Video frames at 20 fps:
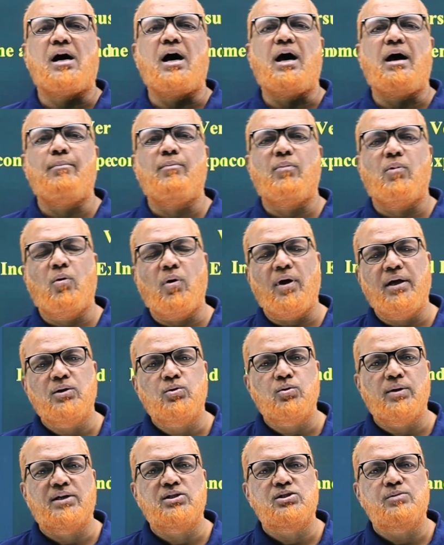I'm going
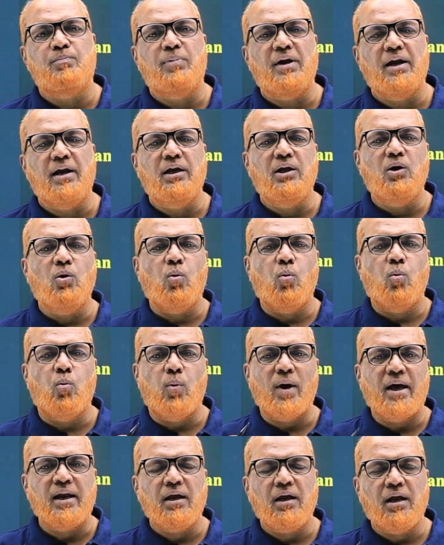to explain you
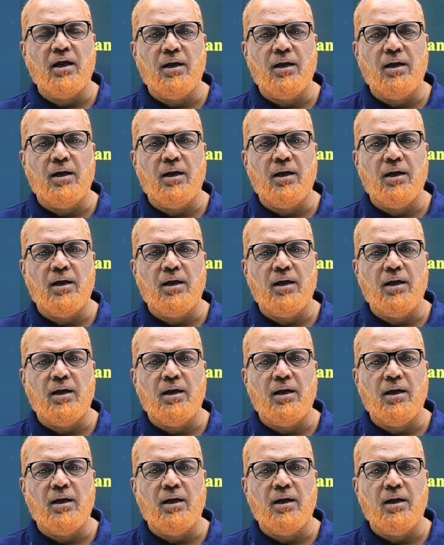very